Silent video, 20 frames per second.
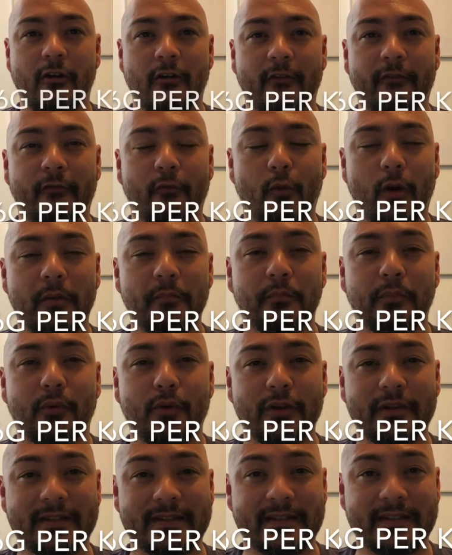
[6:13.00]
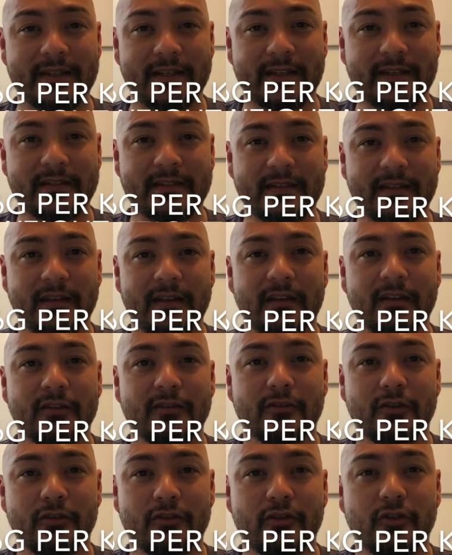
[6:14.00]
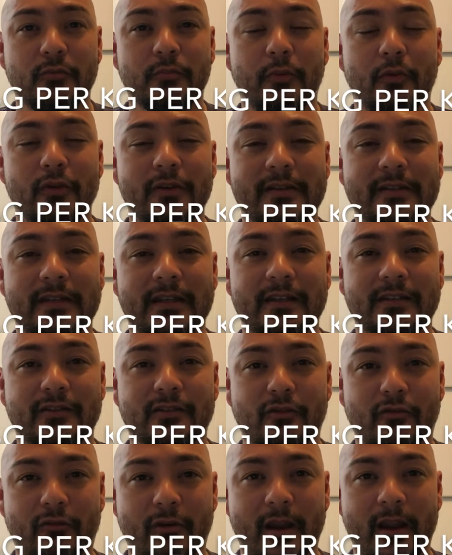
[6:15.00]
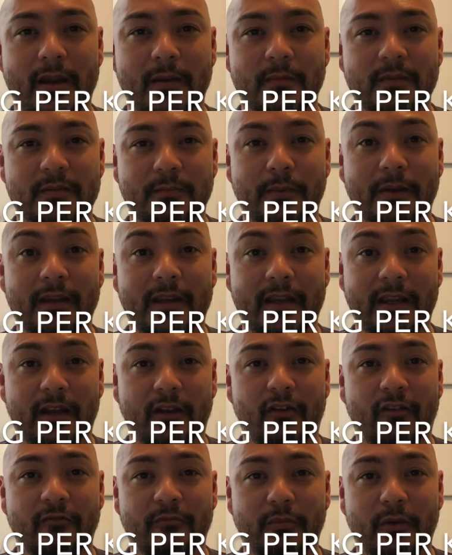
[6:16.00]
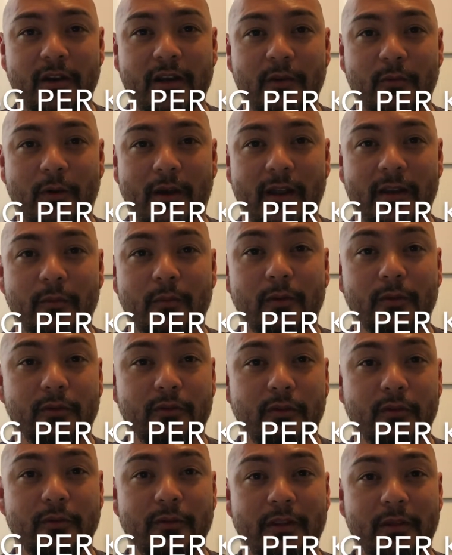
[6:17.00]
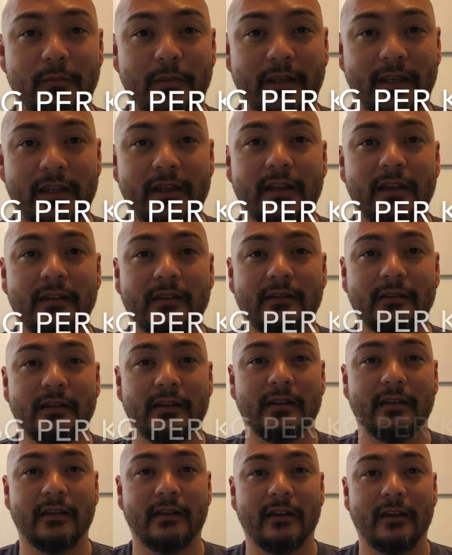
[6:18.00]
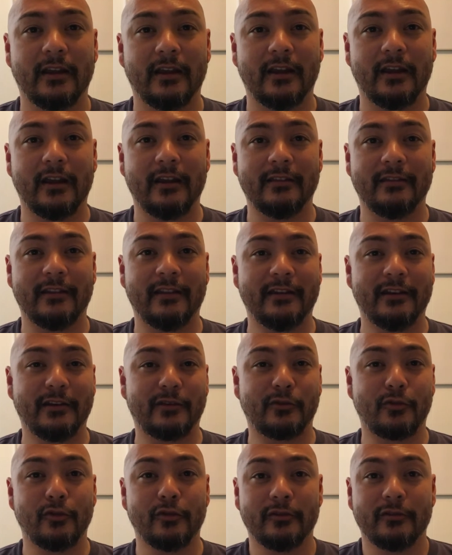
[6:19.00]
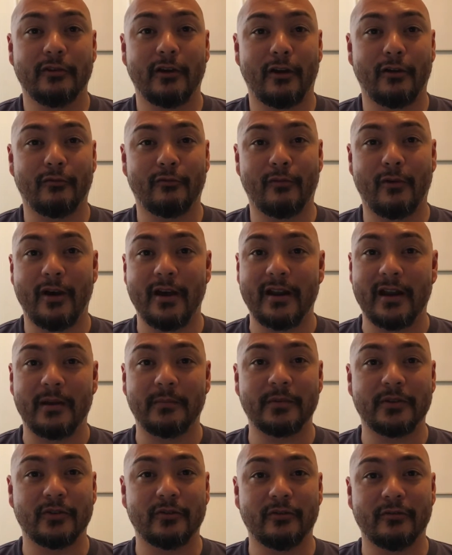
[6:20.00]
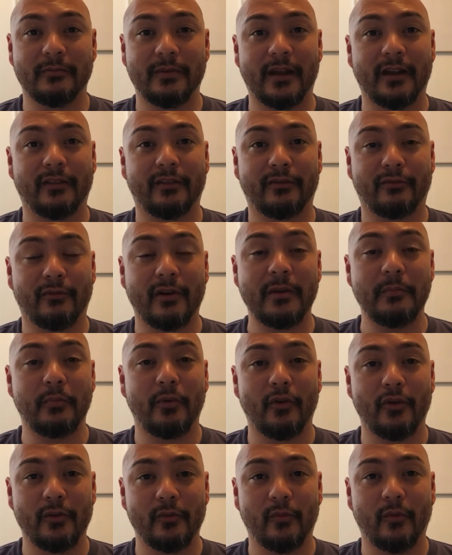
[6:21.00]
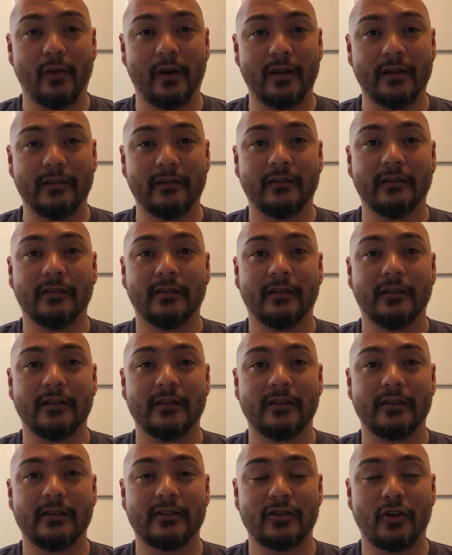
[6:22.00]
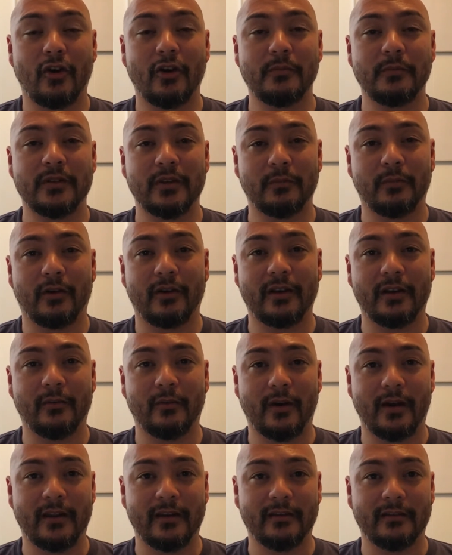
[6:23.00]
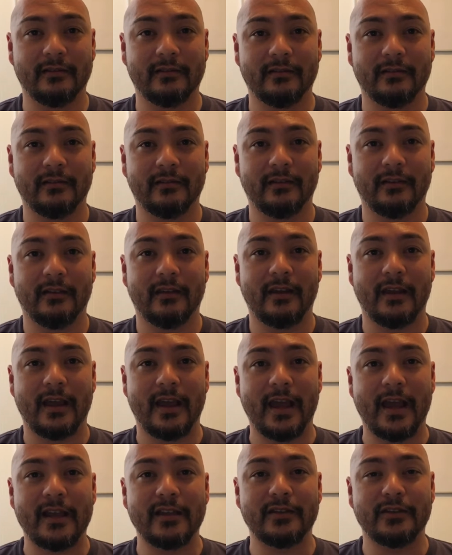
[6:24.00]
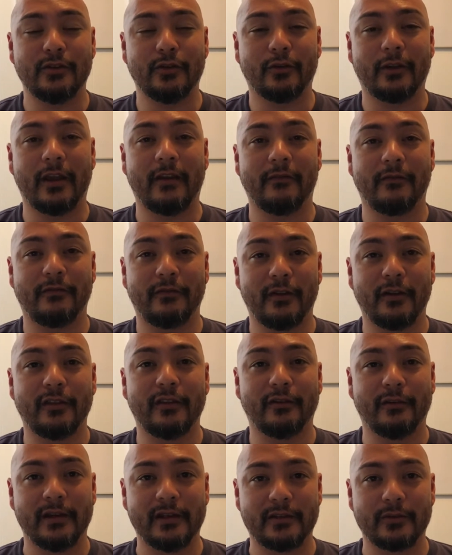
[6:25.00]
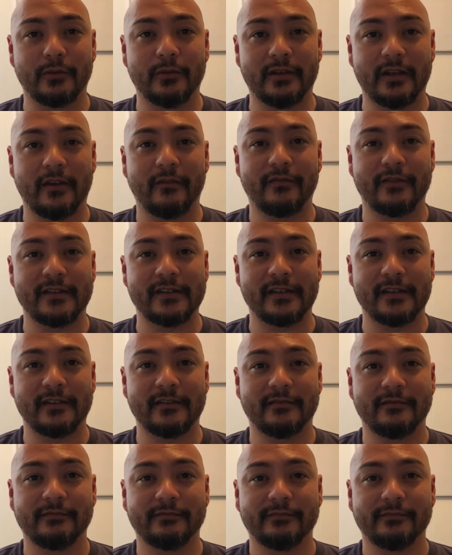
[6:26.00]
of 1.6 to 2.6 grams per kilo of body weight will do in the beginning, and then it could go right up to about 3.1 times your body weight as you get further into a deficit.